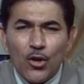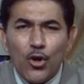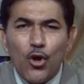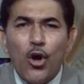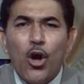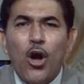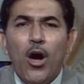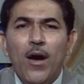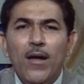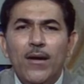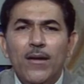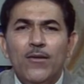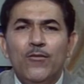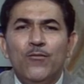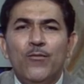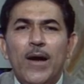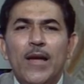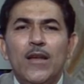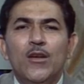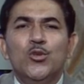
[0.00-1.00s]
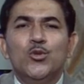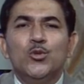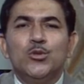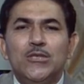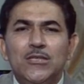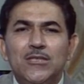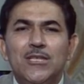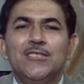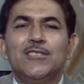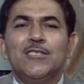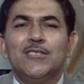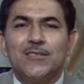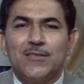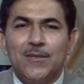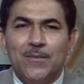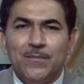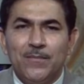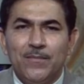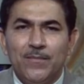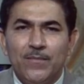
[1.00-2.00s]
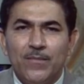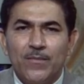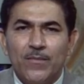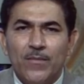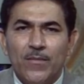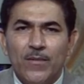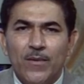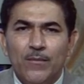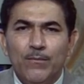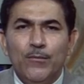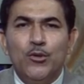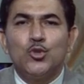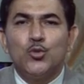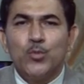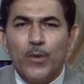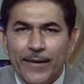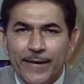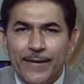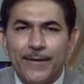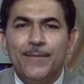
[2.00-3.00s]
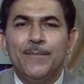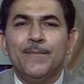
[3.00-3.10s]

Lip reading: or while using the system mutually.